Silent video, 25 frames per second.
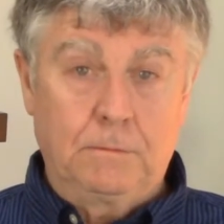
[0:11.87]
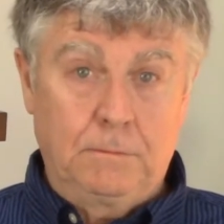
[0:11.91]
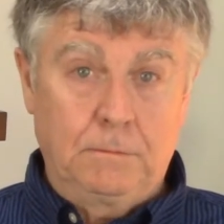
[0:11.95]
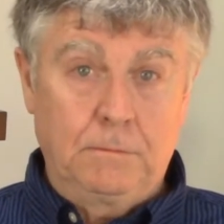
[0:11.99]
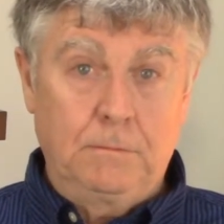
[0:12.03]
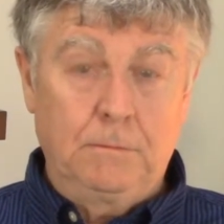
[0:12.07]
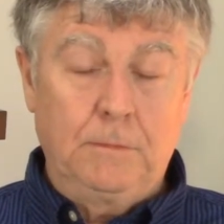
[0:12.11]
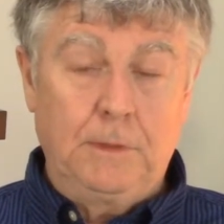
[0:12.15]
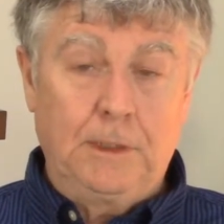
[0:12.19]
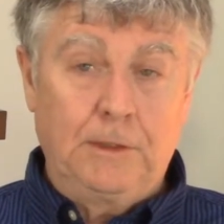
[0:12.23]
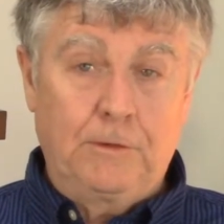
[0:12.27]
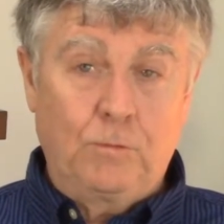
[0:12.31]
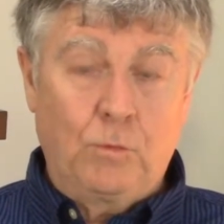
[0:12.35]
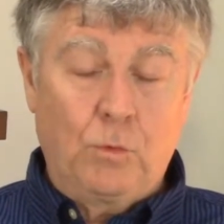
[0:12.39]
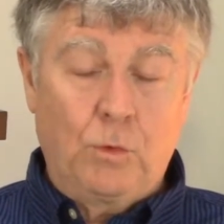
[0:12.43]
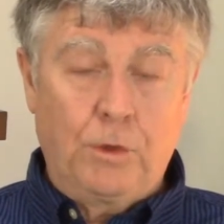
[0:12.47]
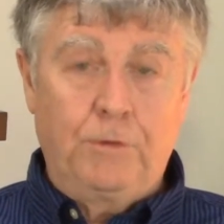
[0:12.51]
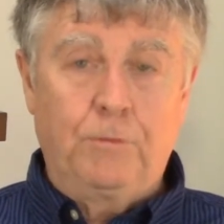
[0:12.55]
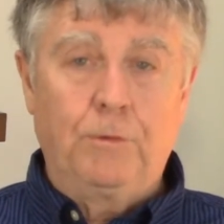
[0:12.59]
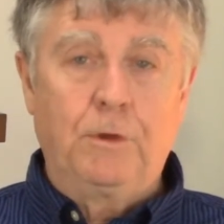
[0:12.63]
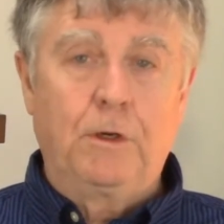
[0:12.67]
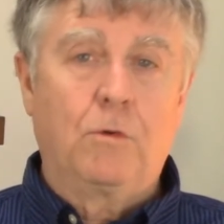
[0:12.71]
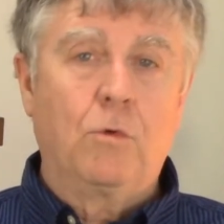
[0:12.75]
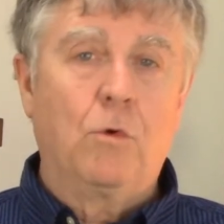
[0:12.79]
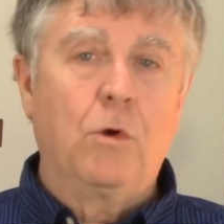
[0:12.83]
That's one
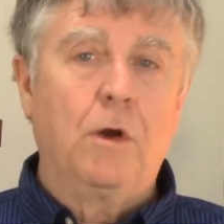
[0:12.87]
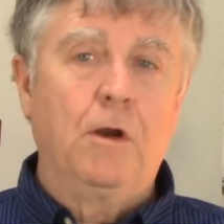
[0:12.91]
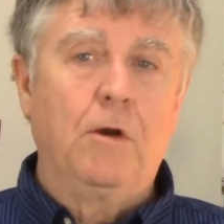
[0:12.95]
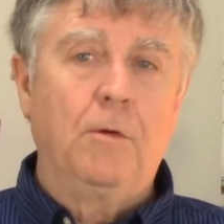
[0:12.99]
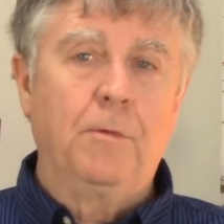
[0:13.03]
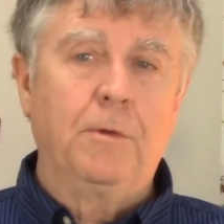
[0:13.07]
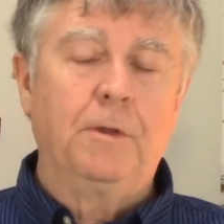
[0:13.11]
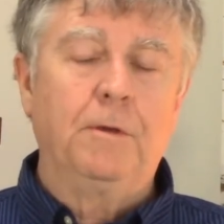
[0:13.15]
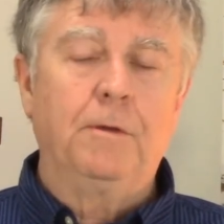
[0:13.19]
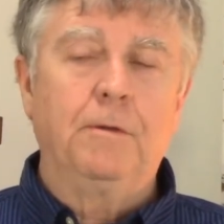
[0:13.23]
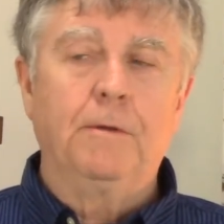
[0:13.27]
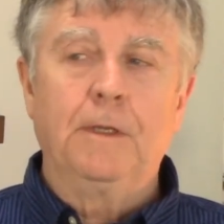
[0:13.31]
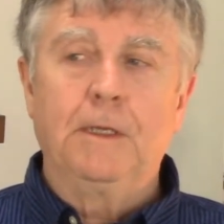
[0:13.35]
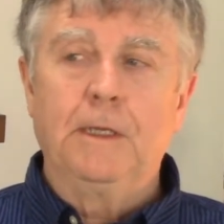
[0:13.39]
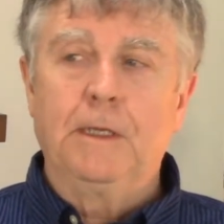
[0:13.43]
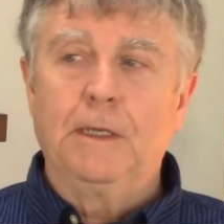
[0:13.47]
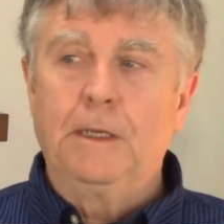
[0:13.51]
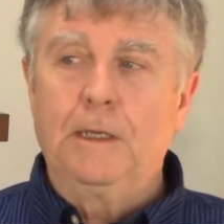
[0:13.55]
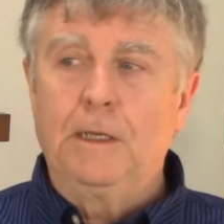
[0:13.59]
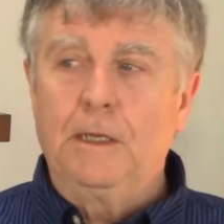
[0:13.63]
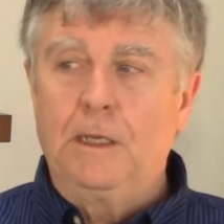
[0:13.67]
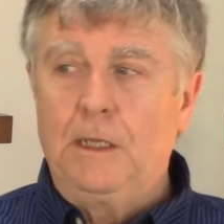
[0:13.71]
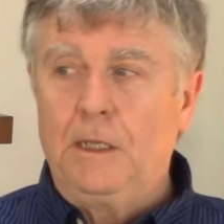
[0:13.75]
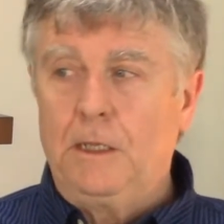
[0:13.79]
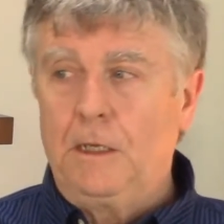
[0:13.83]
requirement.
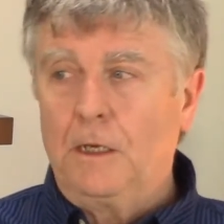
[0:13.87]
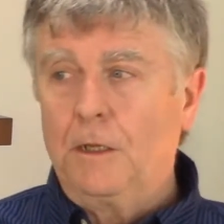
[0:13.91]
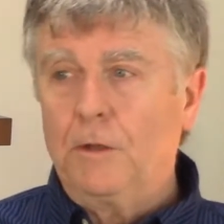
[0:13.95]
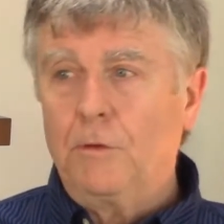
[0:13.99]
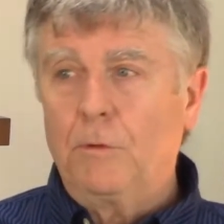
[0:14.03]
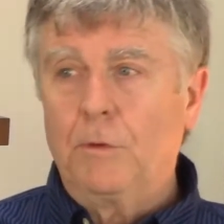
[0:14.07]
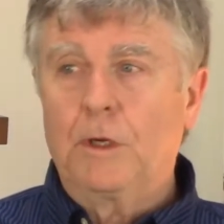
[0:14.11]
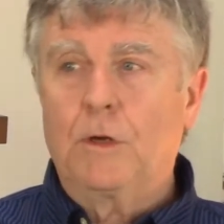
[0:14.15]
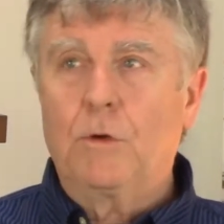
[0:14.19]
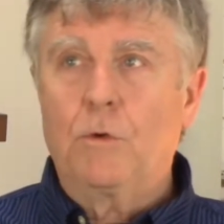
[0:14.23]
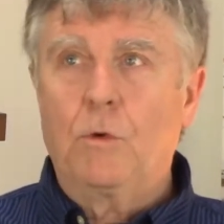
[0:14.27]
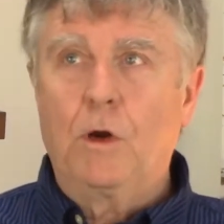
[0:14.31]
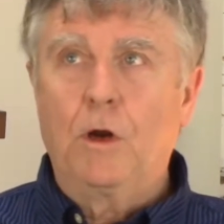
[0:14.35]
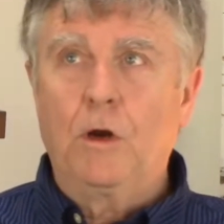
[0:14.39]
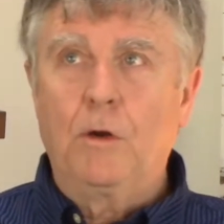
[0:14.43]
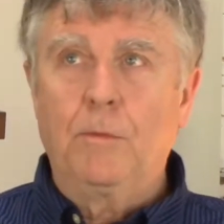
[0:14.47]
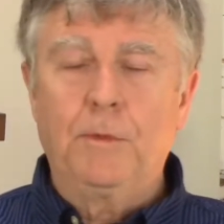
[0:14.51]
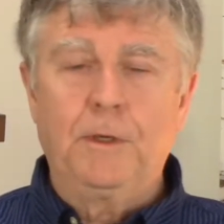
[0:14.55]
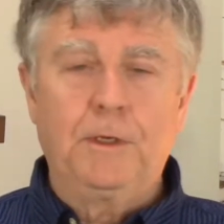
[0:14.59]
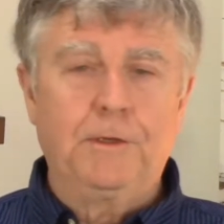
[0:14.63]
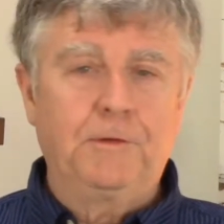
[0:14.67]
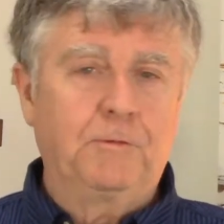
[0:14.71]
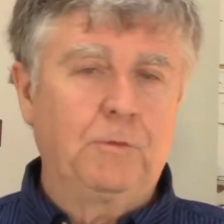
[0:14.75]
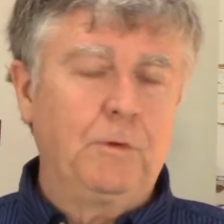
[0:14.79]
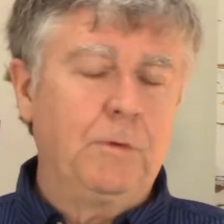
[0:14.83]
And the other
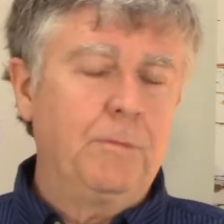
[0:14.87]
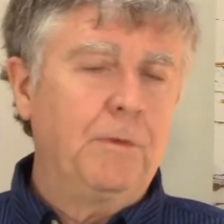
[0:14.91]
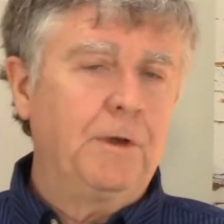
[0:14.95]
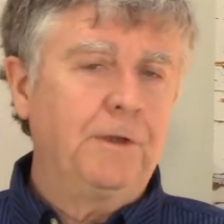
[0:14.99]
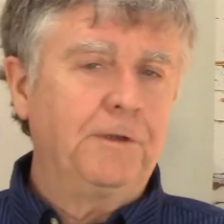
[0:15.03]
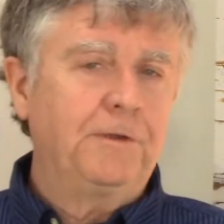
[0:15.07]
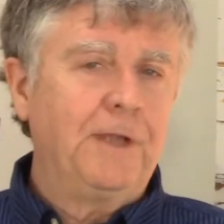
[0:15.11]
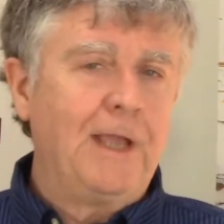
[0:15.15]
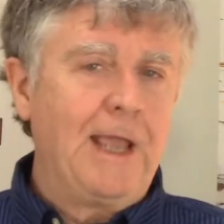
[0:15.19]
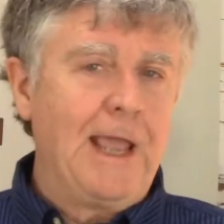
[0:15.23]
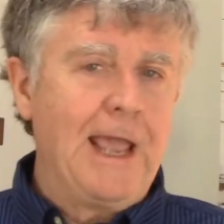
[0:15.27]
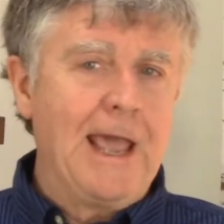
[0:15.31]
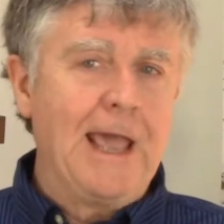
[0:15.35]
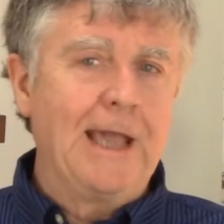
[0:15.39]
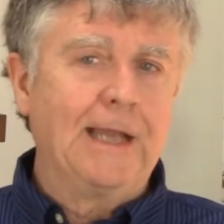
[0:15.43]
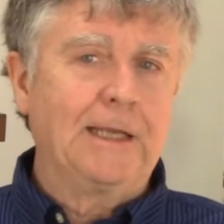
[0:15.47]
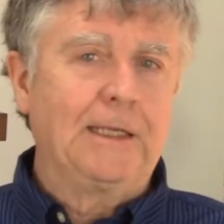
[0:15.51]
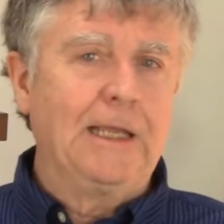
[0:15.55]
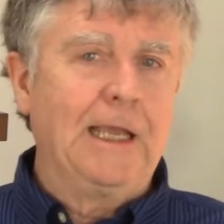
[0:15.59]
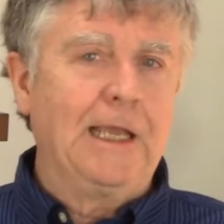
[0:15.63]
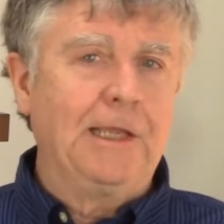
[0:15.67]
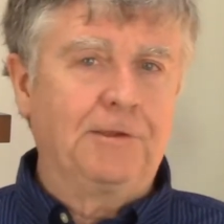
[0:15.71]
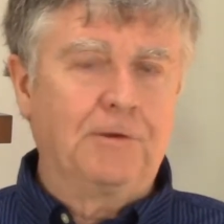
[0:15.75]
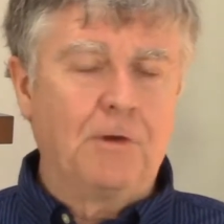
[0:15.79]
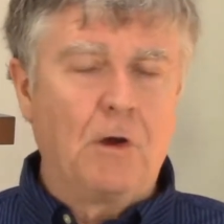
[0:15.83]
requirement is we must
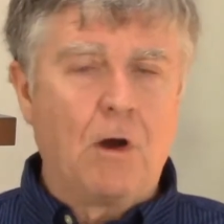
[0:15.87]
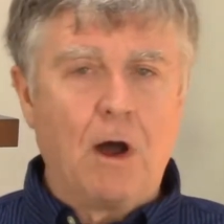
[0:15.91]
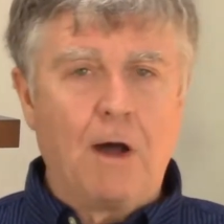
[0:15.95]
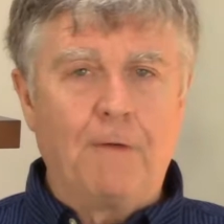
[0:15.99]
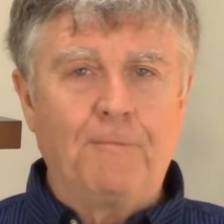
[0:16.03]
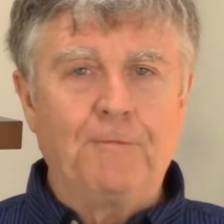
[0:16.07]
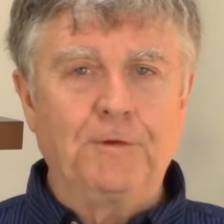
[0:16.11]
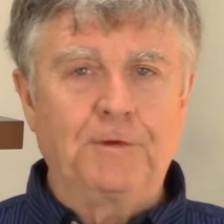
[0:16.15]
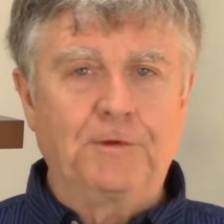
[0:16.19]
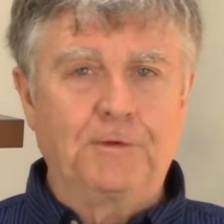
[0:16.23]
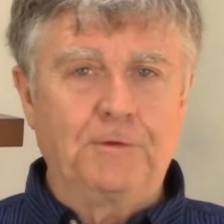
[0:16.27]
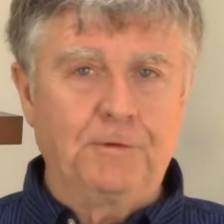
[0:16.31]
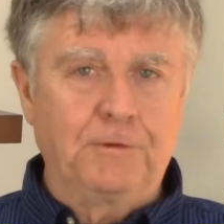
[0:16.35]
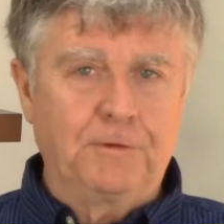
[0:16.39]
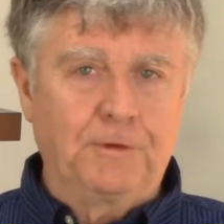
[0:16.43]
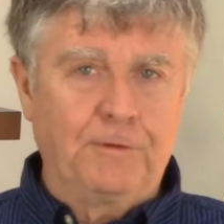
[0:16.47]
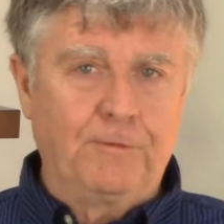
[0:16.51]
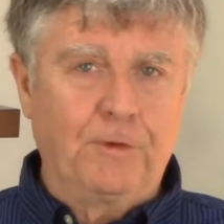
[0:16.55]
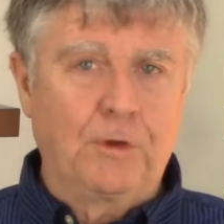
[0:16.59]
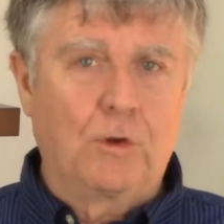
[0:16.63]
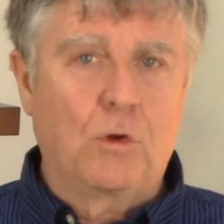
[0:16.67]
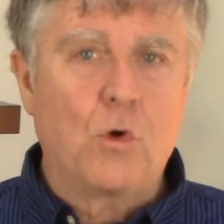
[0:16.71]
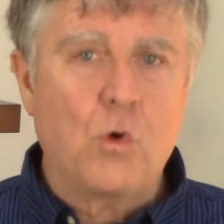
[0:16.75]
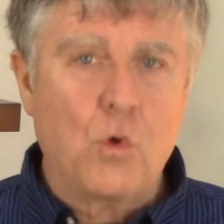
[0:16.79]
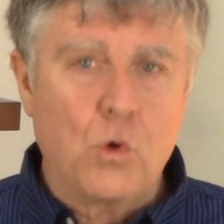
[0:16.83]
act as officers of
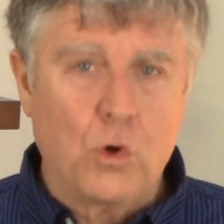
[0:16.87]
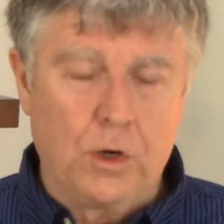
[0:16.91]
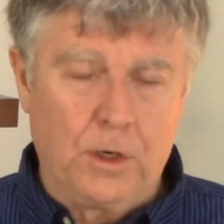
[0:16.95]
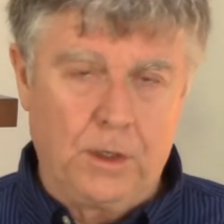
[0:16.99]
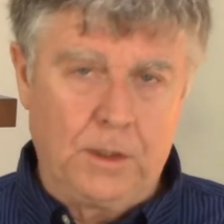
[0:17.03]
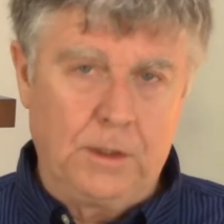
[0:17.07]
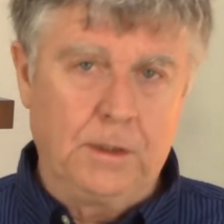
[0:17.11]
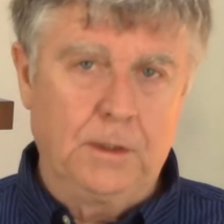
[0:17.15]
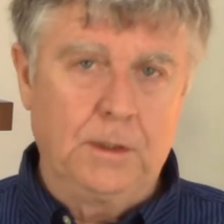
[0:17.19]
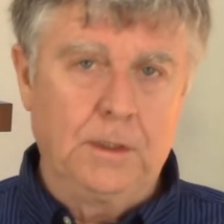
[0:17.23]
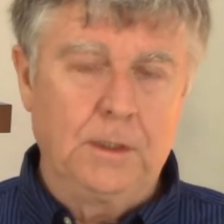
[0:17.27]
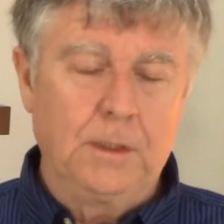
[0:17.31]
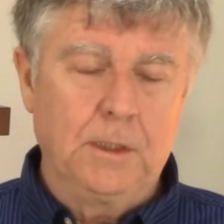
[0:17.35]
the court.